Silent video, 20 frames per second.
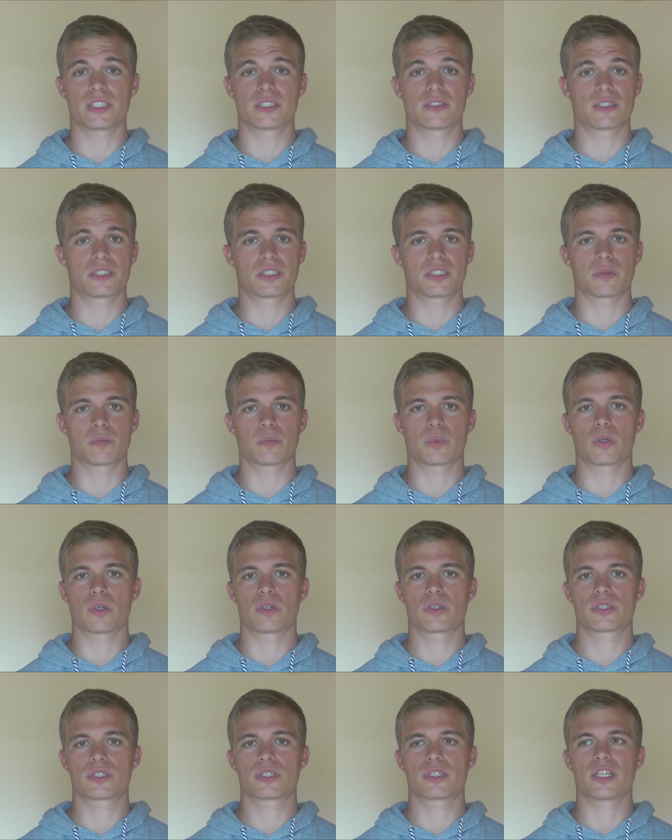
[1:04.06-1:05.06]
interesting
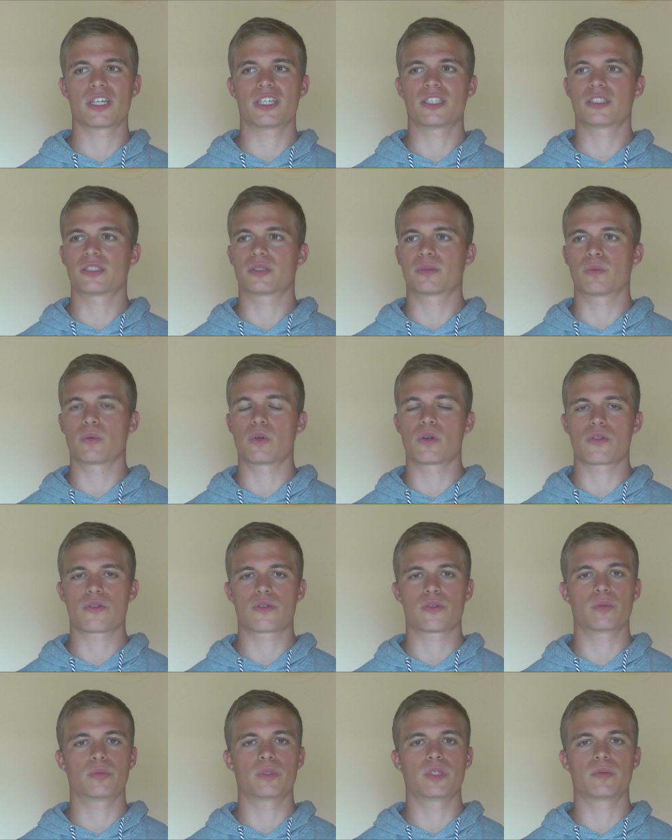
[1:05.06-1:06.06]
person and is worth
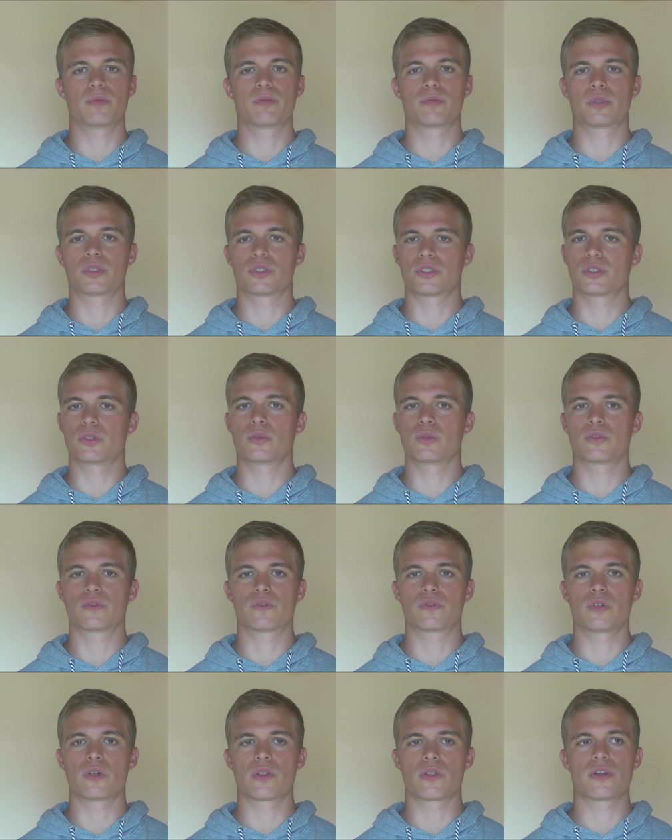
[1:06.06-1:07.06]
to be pursued
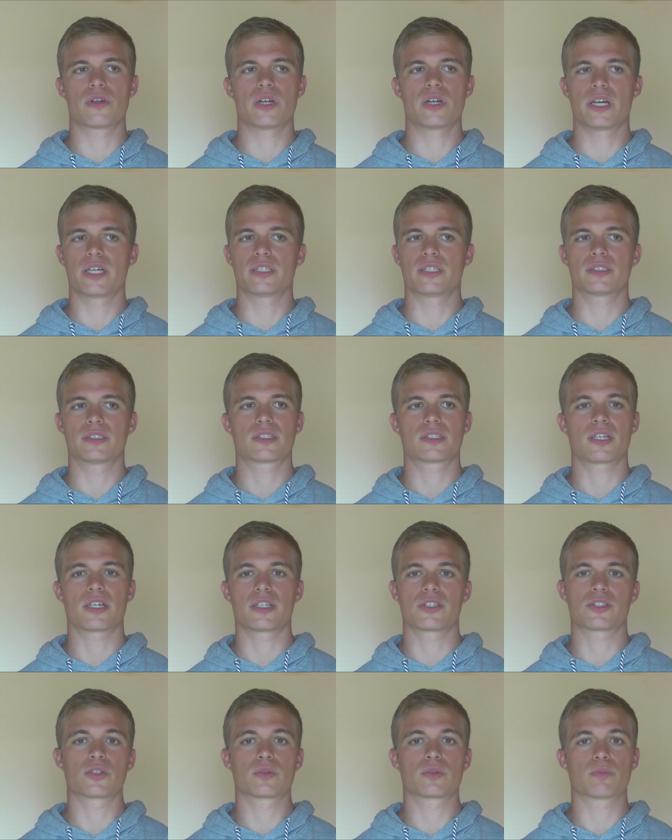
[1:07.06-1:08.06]
further and
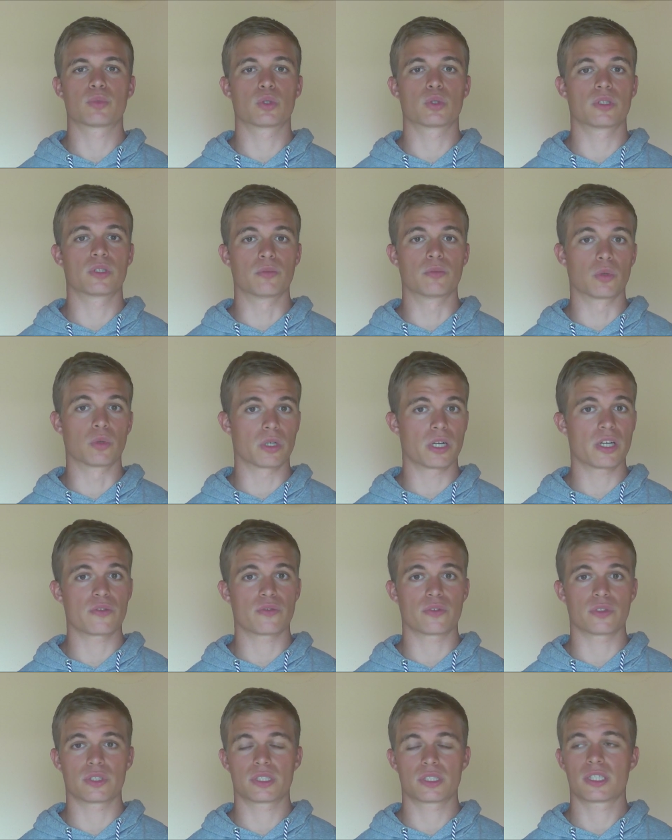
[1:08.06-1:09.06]
I should put in more
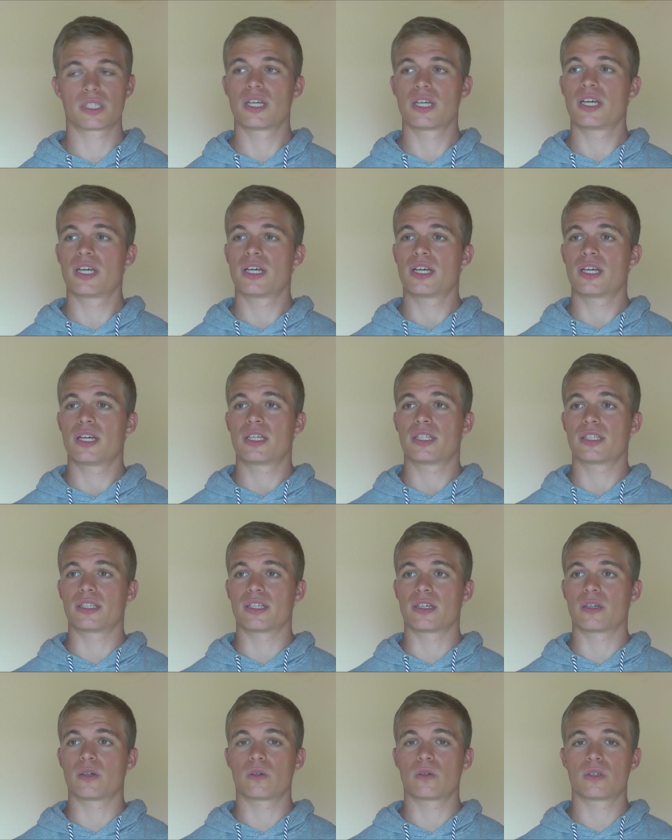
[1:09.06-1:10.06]
effort.
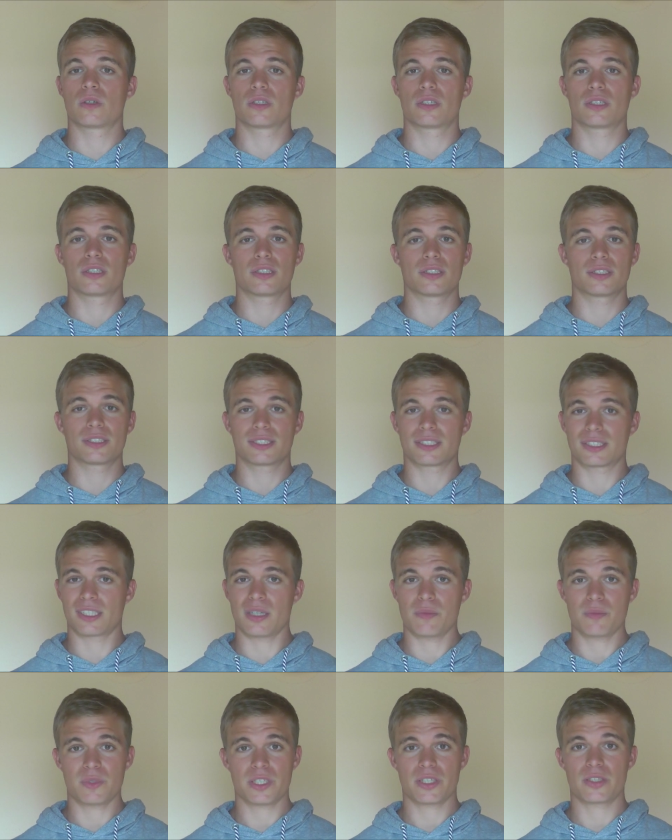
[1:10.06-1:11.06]
Now,
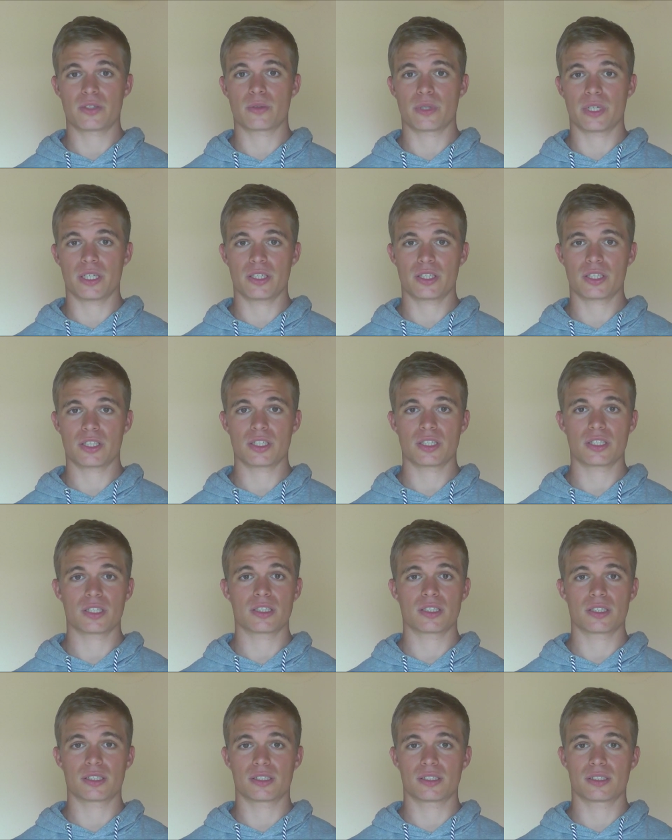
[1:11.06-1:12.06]
same situation,
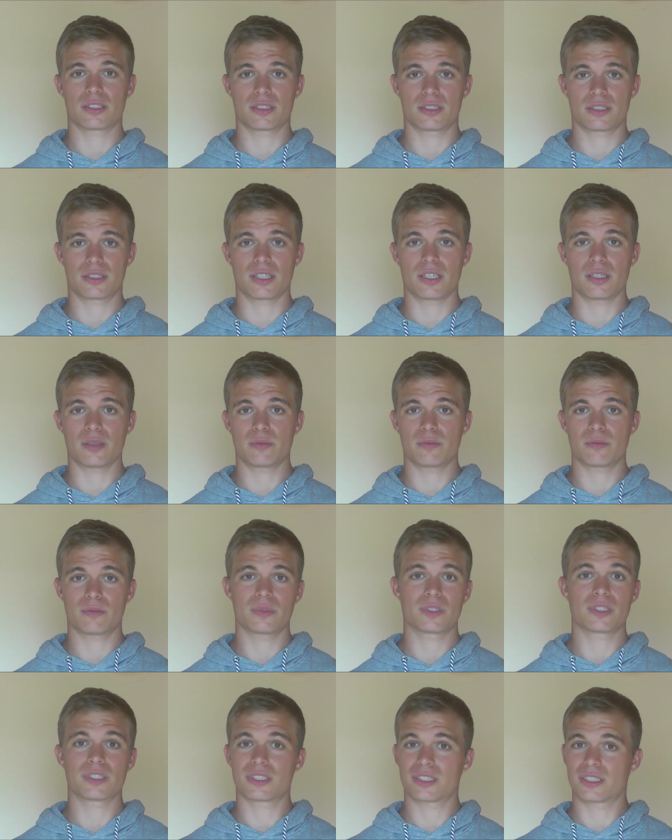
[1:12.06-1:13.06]
same
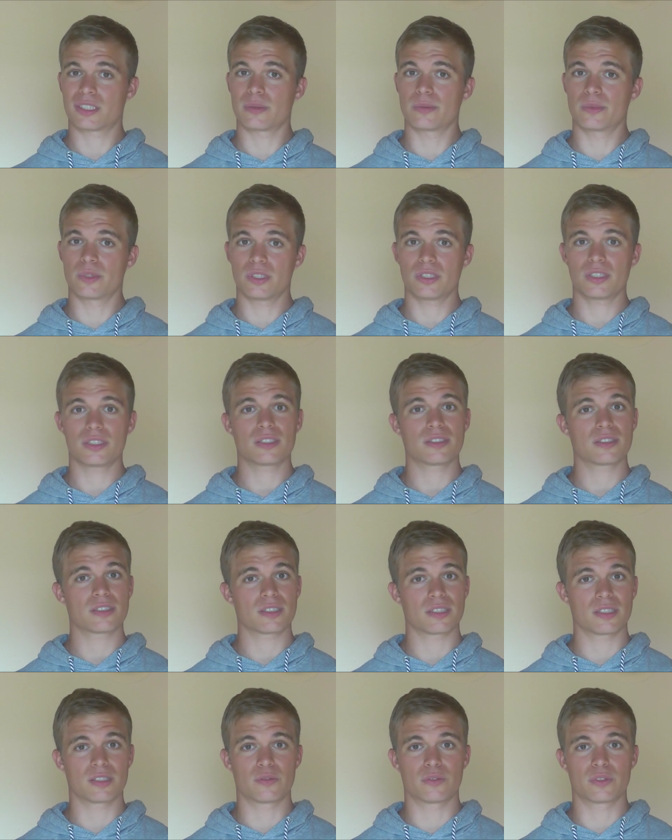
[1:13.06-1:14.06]

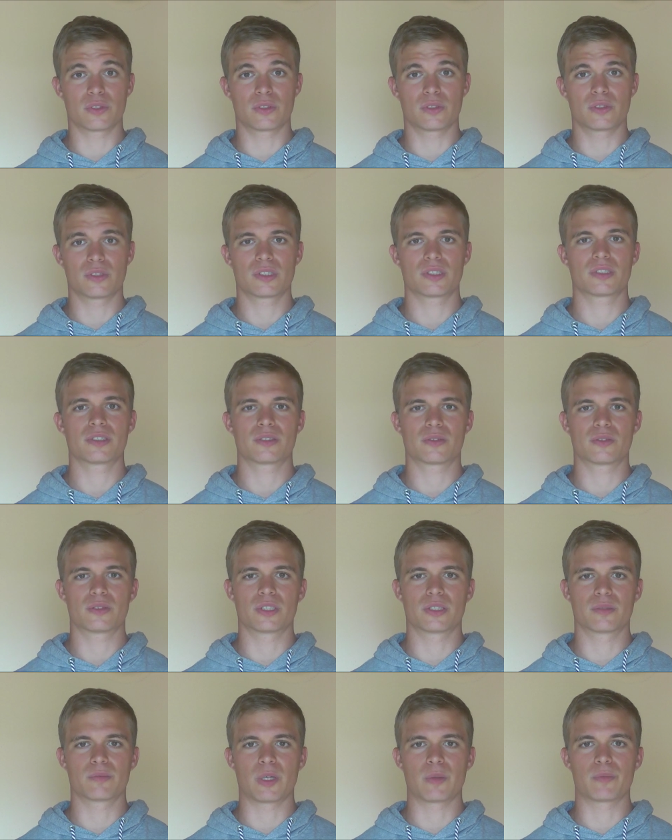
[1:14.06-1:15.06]
stimulus if you
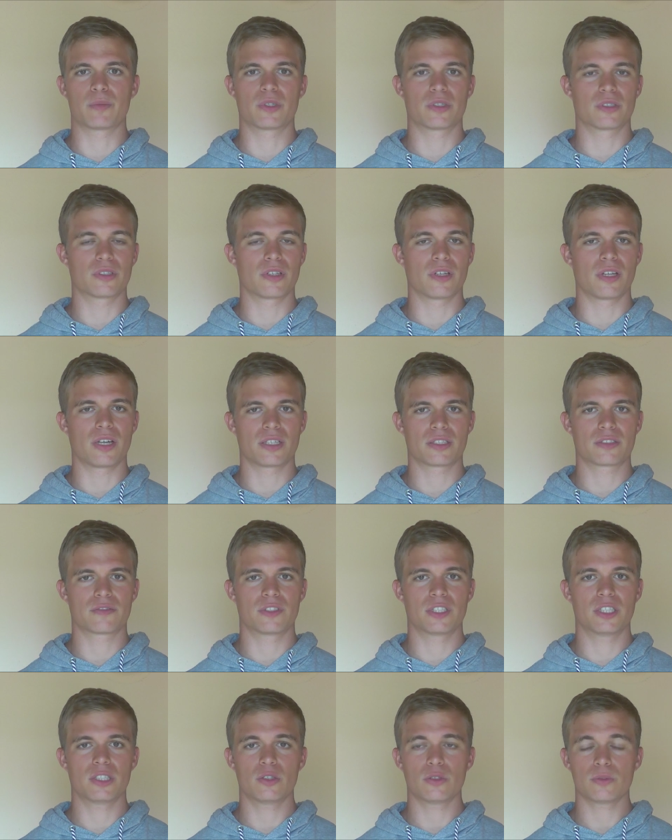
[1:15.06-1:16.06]
remember the last
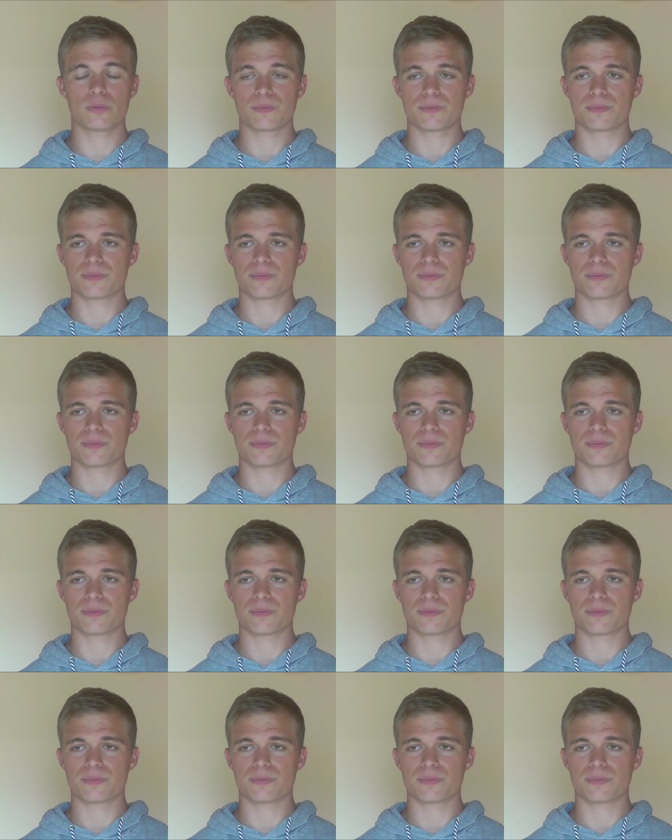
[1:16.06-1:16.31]
video